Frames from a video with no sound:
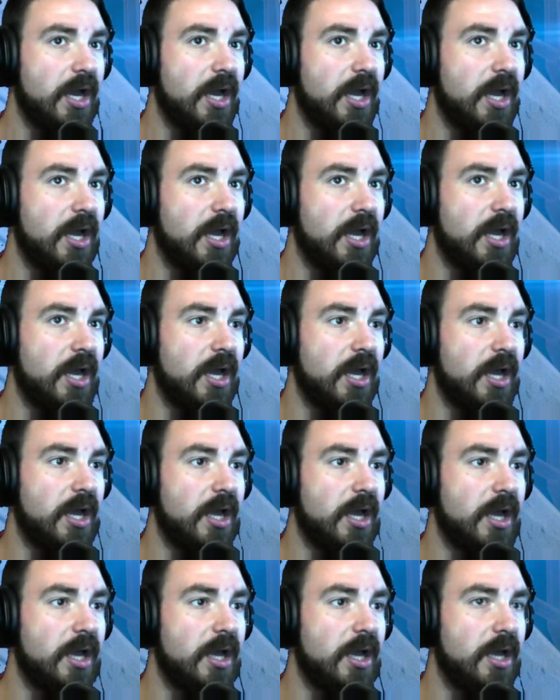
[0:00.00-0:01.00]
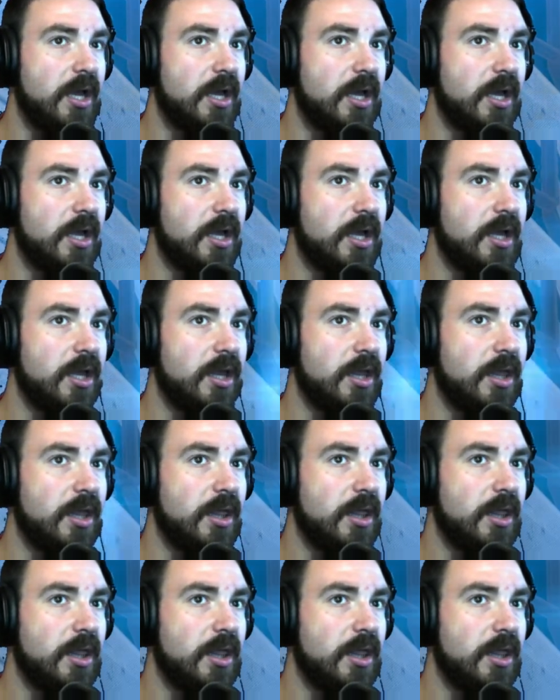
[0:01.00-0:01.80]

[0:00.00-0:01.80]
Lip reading: Nothing is said.